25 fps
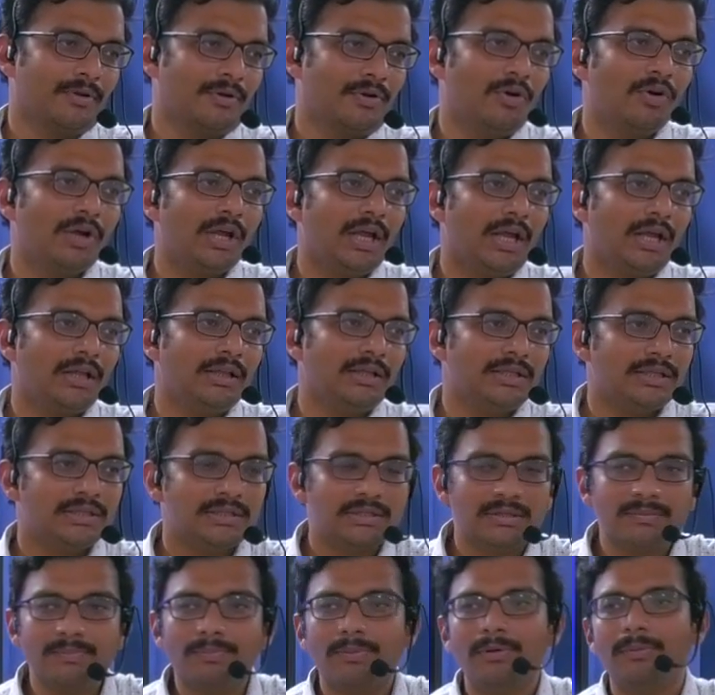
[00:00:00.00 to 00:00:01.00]
Okay, this is a
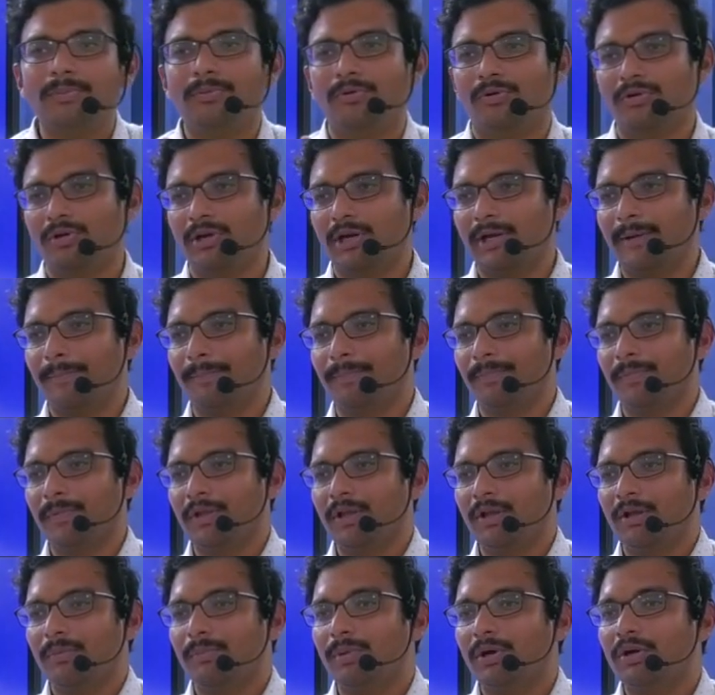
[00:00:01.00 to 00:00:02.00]
simple program.
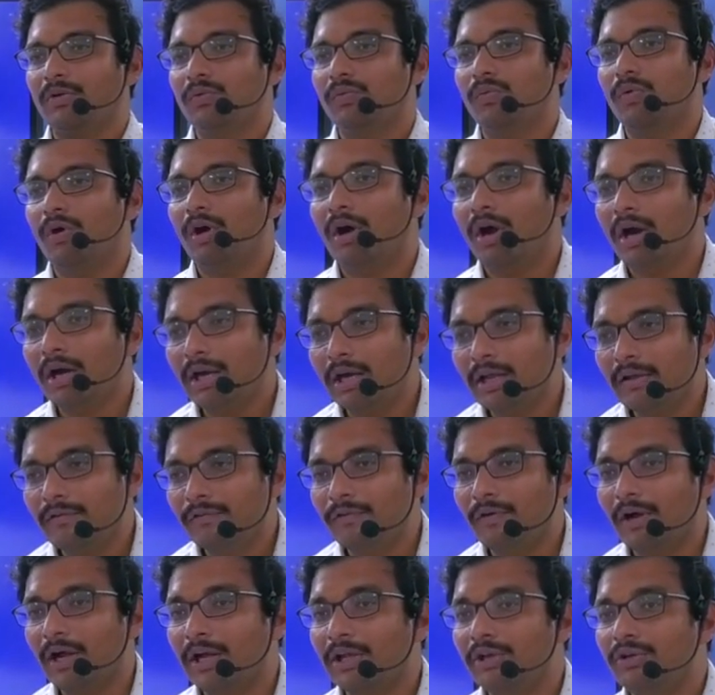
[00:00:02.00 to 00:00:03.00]
But what
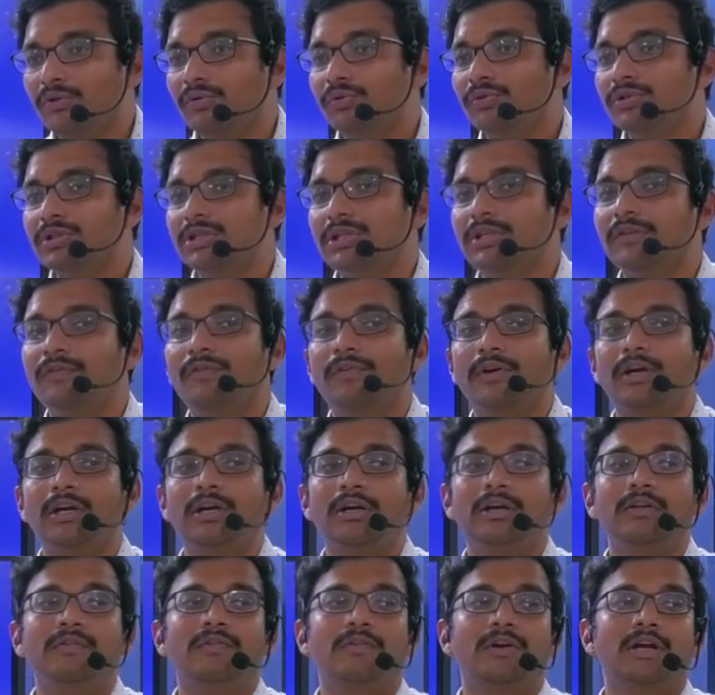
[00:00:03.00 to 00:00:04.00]
if I use
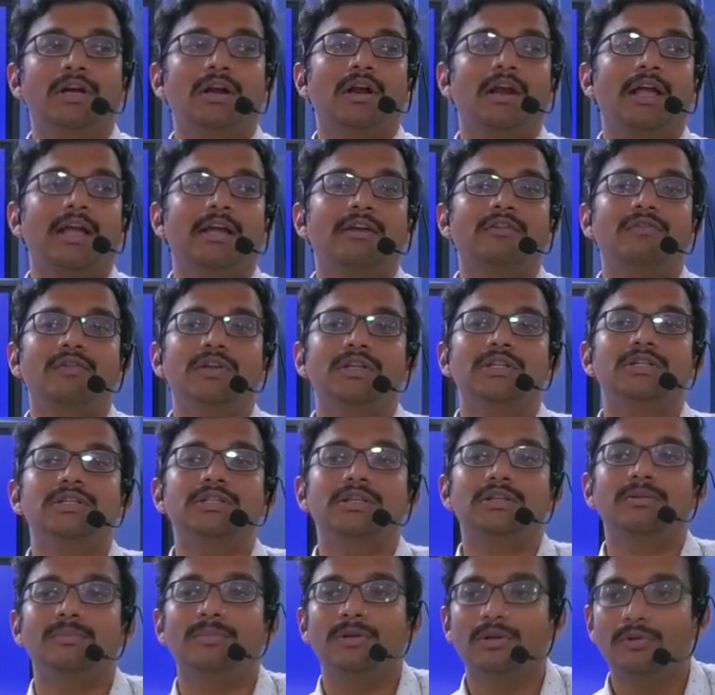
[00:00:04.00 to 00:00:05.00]
different languages
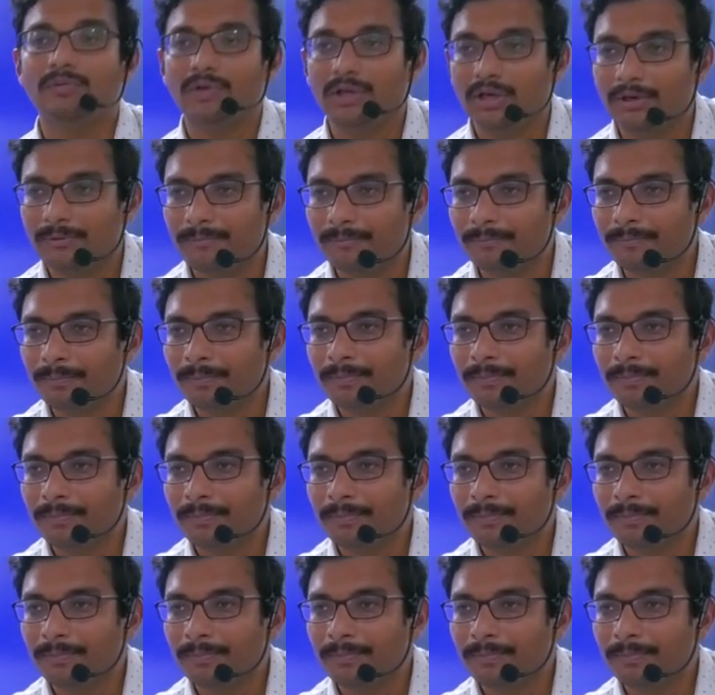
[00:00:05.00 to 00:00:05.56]
in between?